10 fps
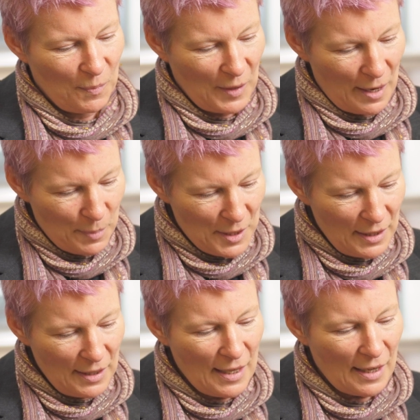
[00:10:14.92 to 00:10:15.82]
get,
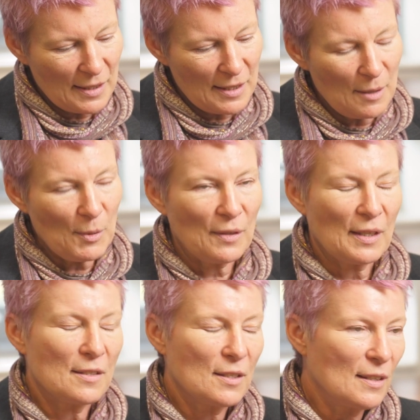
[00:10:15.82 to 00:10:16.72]
particularly in academia, you
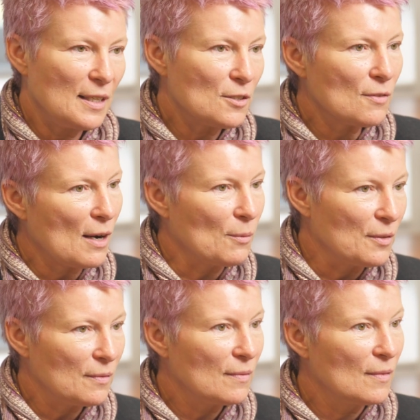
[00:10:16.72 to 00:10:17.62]
get to interact
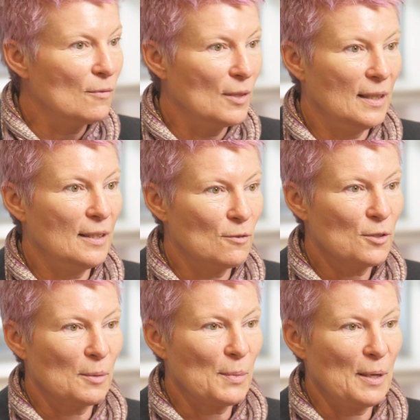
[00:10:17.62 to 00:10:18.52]
with really
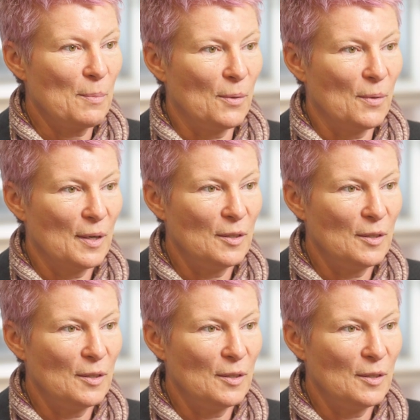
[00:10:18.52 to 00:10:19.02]
interesting people,